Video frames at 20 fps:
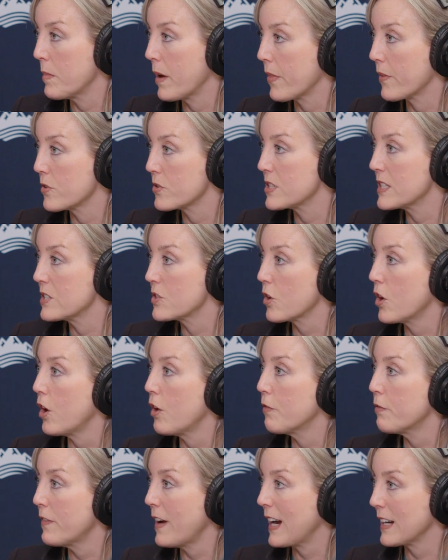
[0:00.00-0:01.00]
mothers. These are
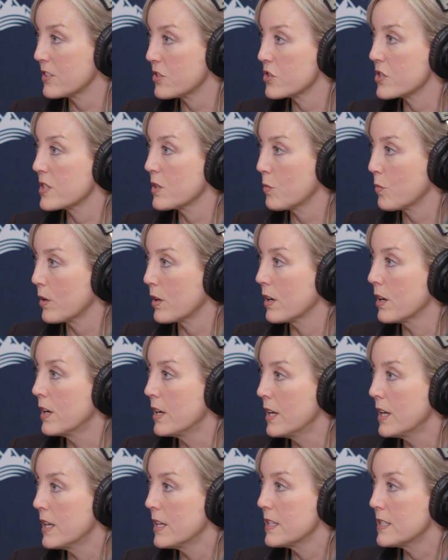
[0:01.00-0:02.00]
all factors that were
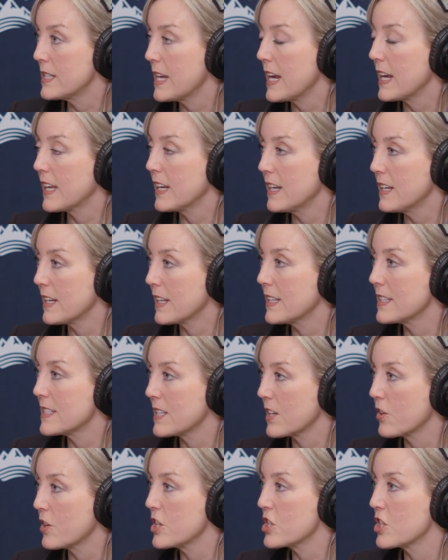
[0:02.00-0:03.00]
taken into
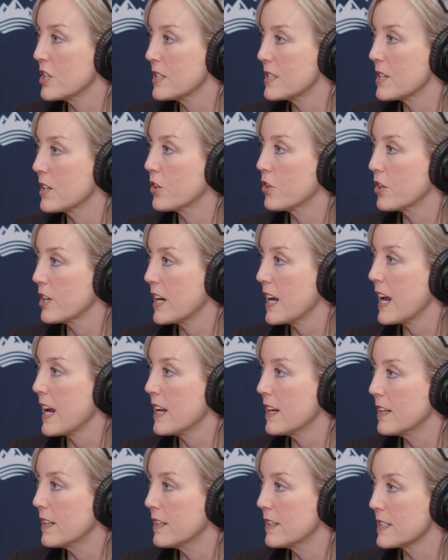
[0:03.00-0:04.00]
consideration to
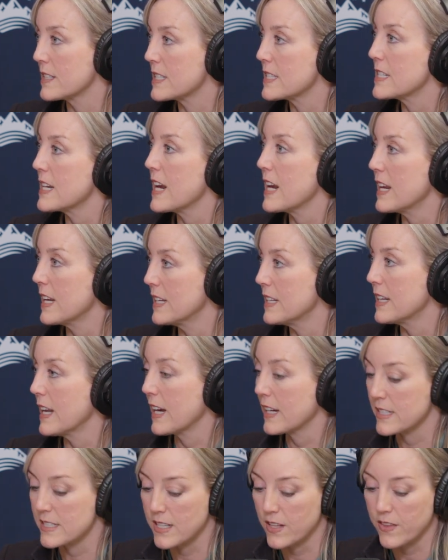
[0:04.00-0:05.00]
create the state
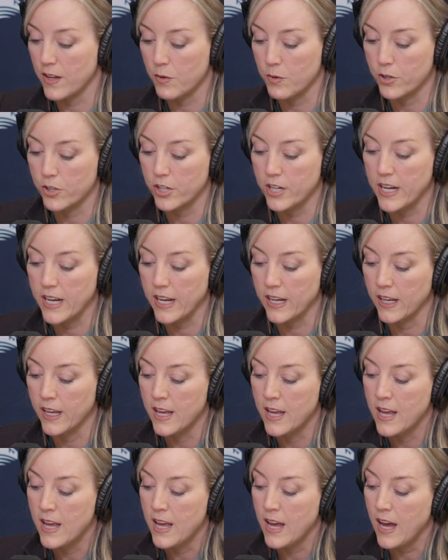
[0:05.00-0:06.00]
index that they were creating.
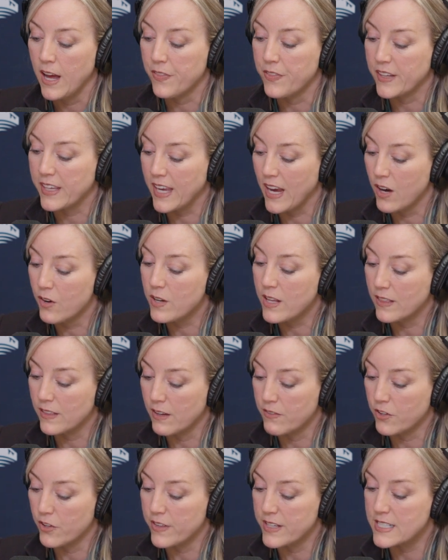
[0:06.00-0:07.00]
At the county
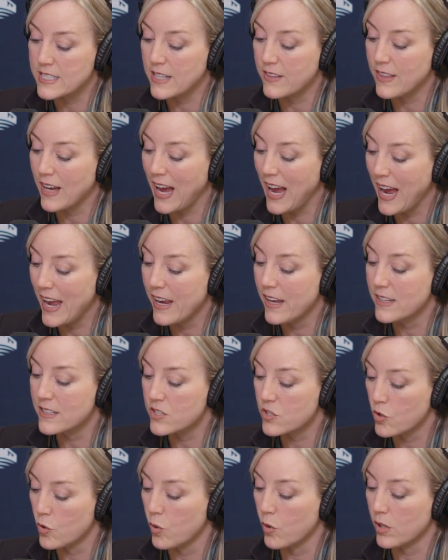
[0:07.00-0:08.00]
level, they said the
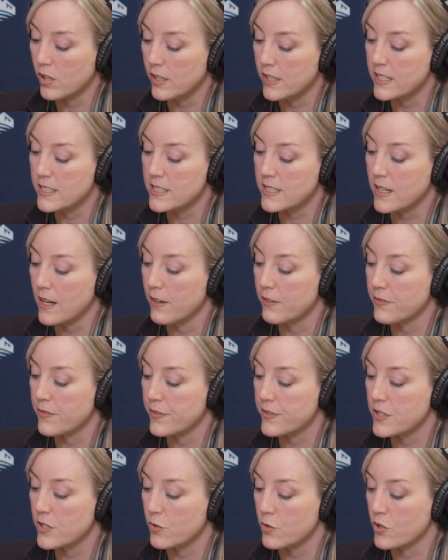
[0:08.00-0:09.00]
highest correlates of
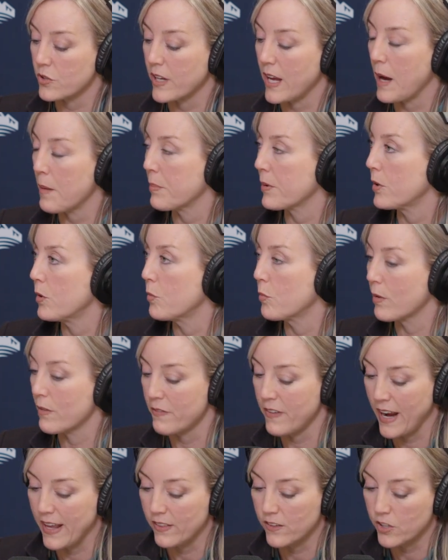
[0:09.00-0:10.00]
social capital were
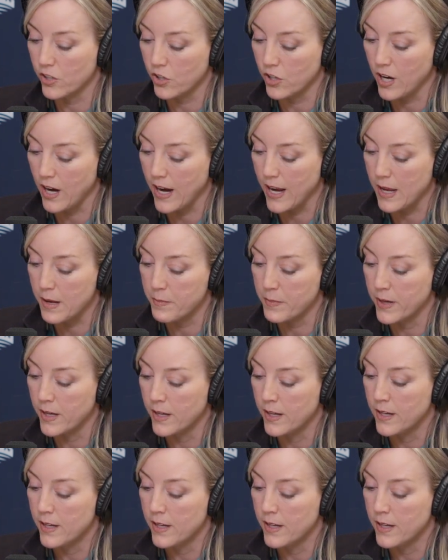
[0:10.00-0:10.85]
violent crime,